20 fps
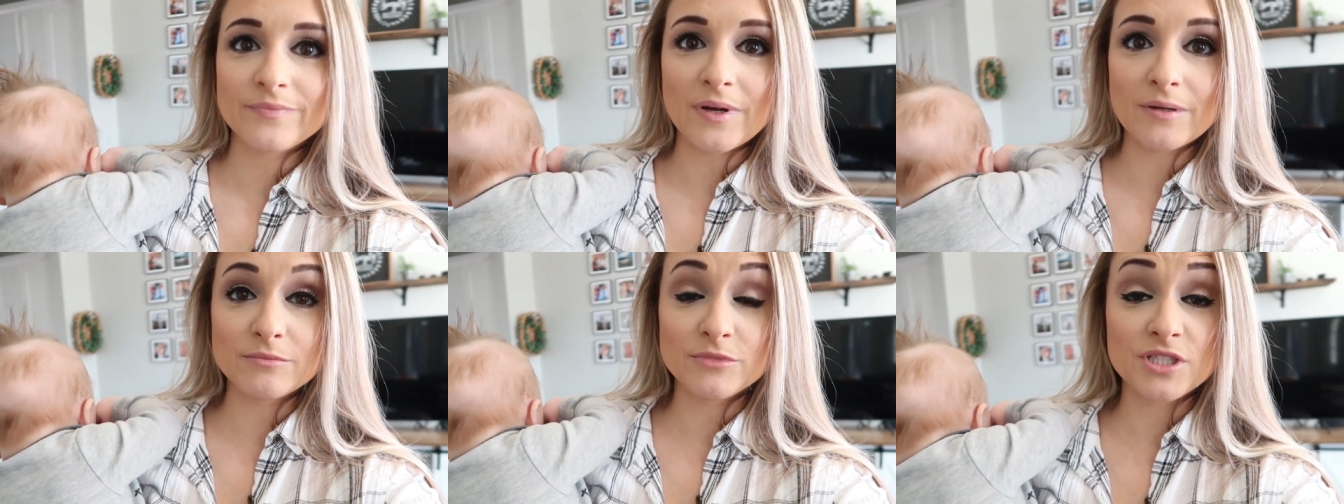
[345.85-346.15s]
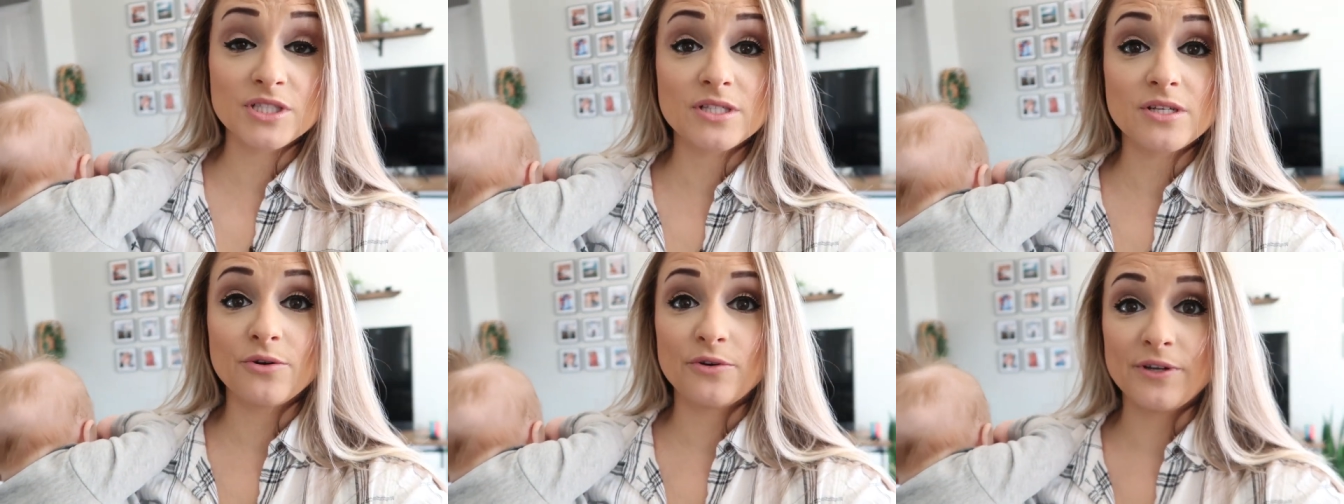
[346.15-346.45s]
I'm
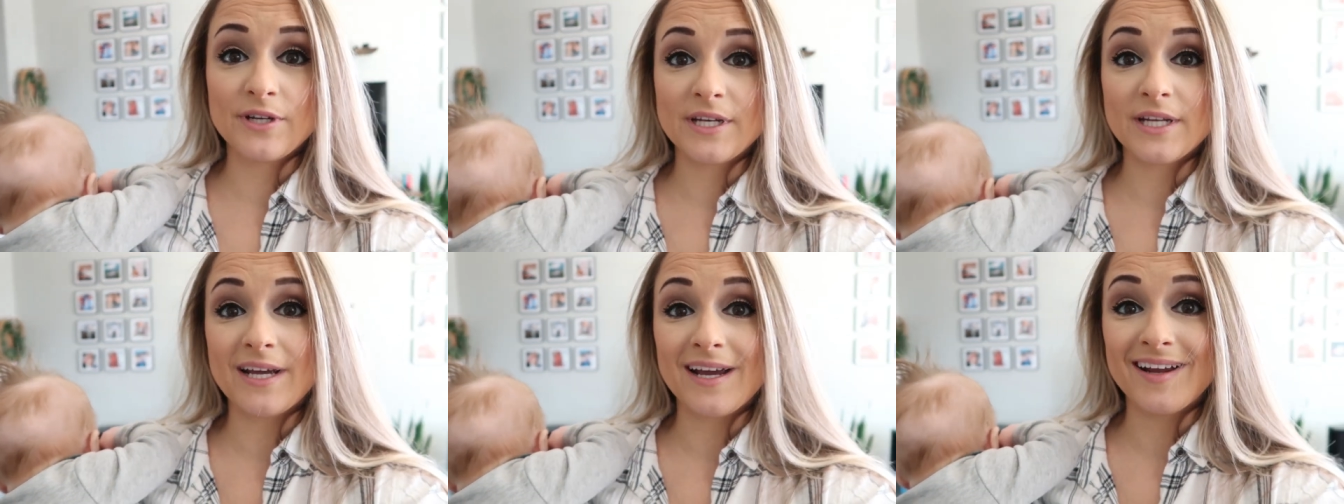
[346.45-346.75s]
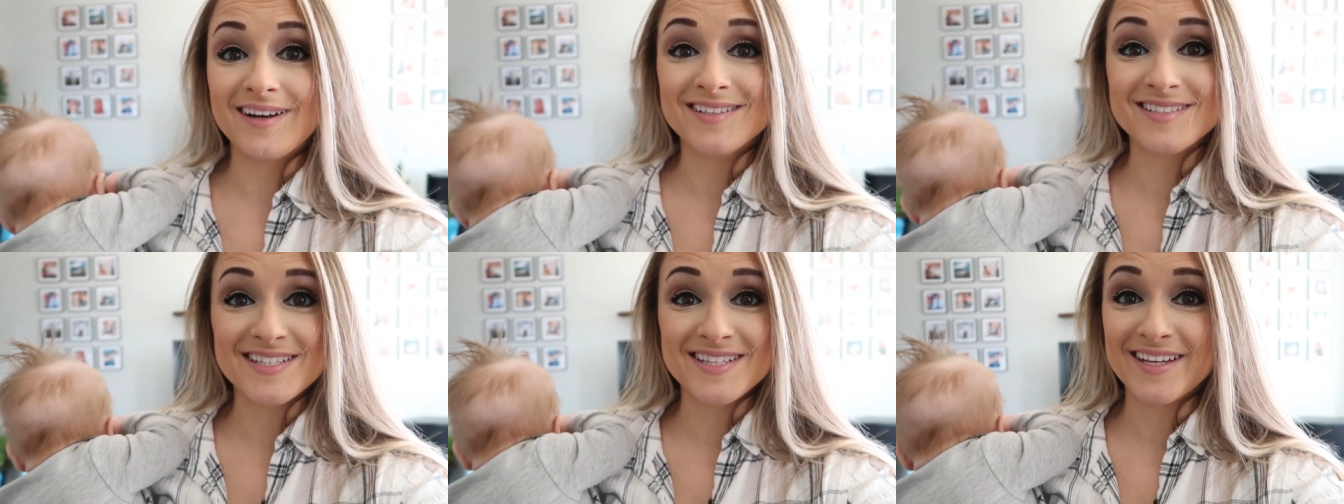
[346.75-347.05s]
just going to
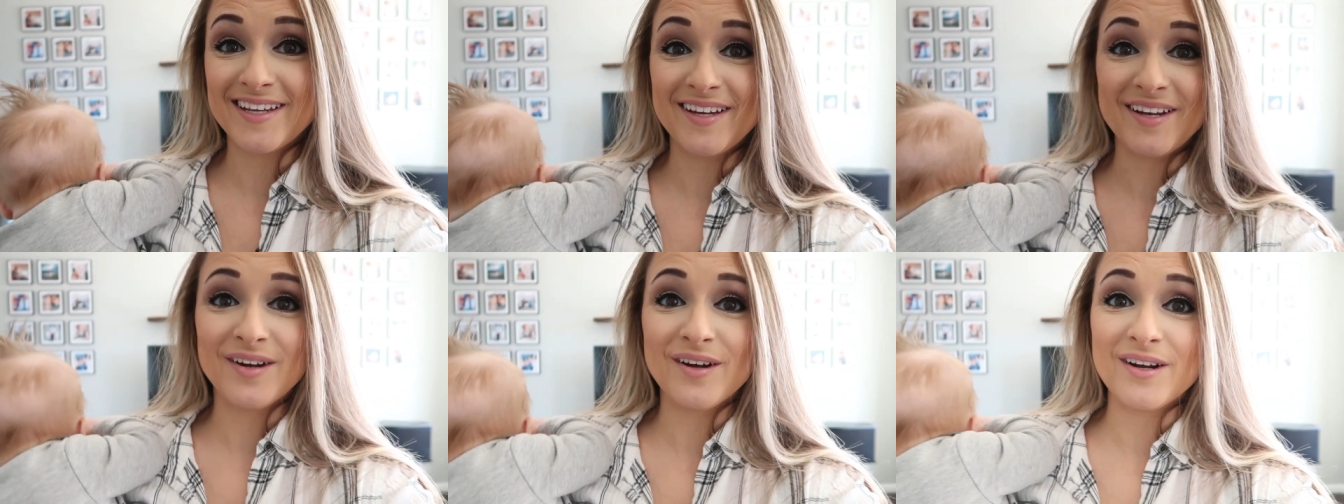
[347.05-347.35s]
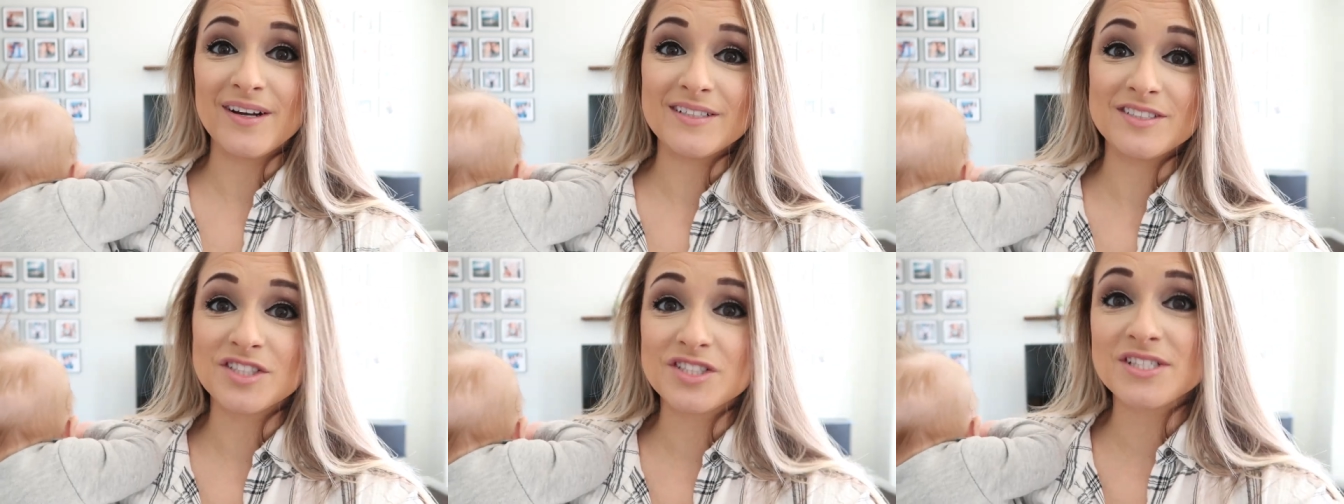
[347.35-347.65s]
kind of sit
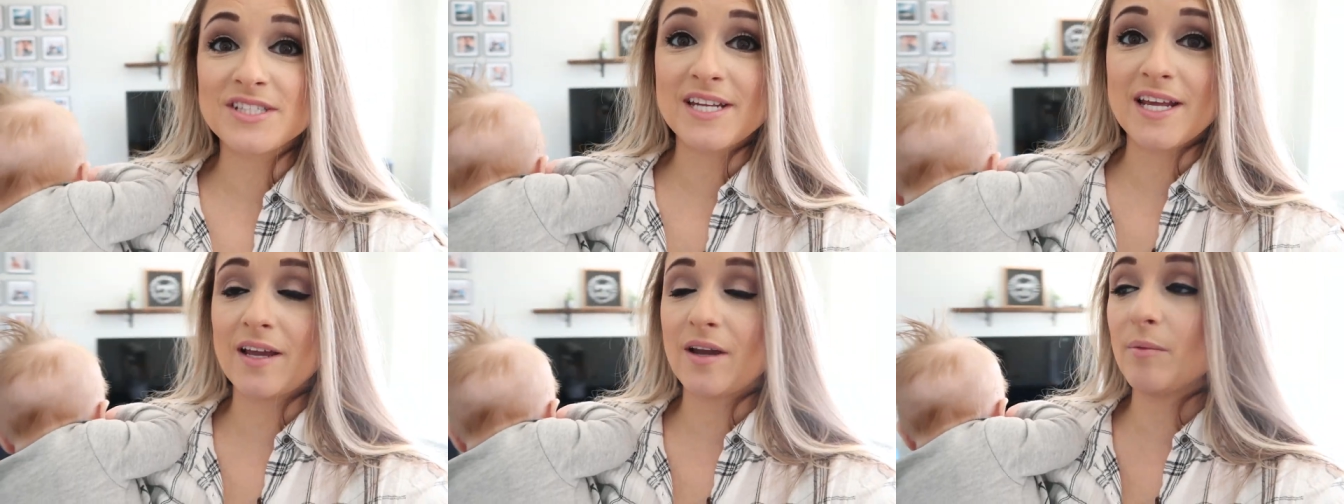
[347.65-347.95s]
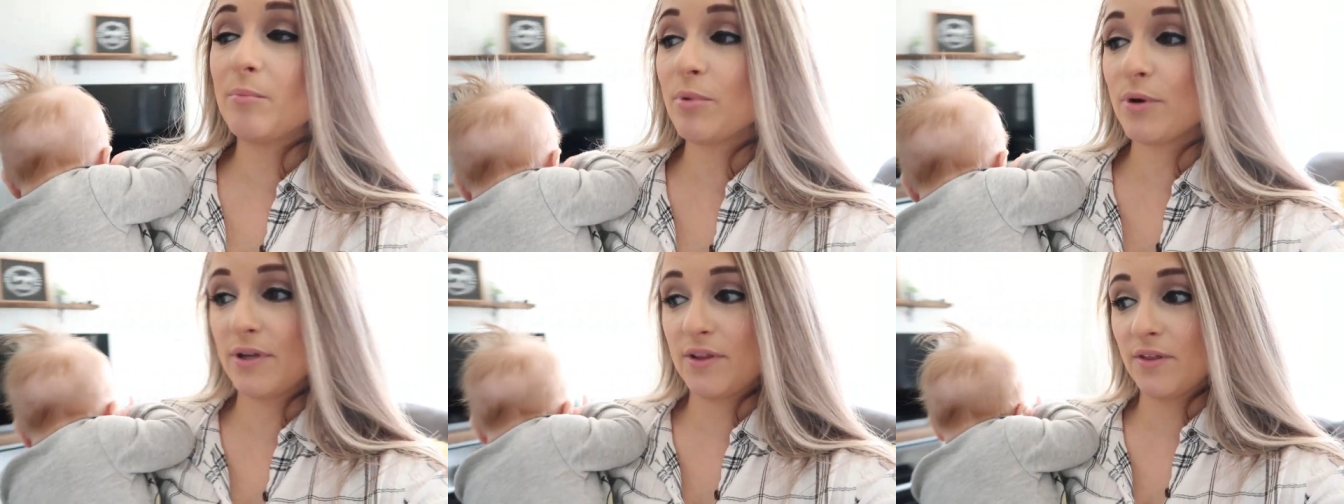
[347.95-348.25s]
here and just take
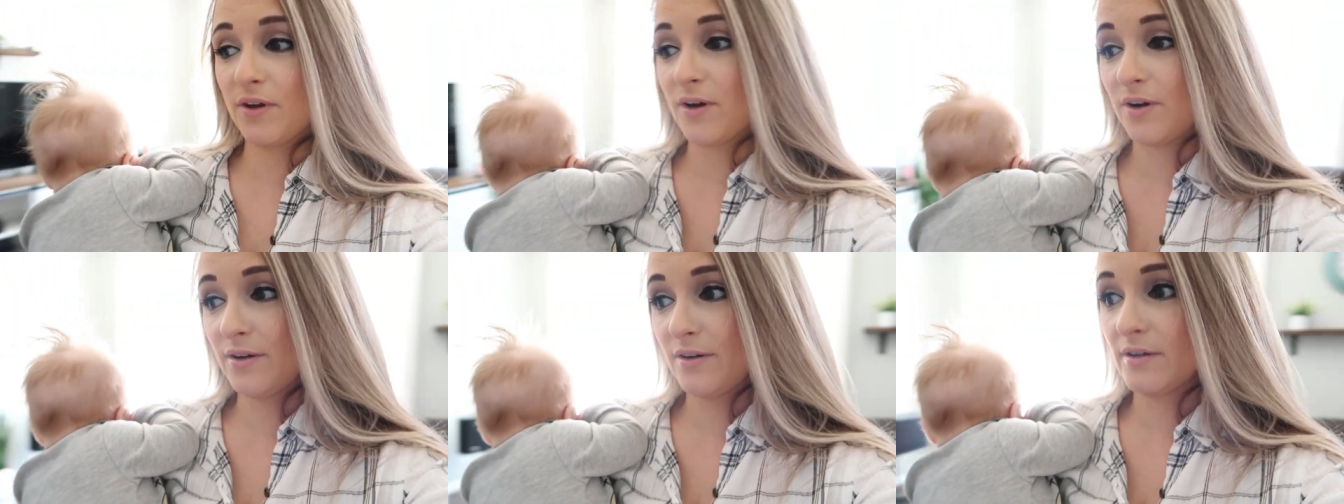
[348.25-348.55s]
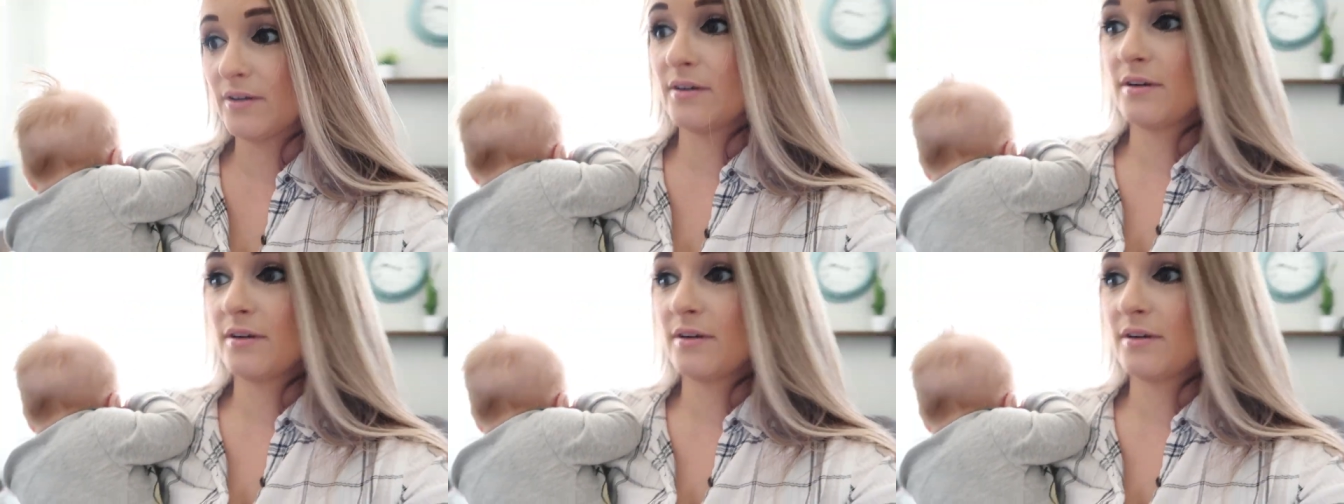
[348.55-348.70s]
a breather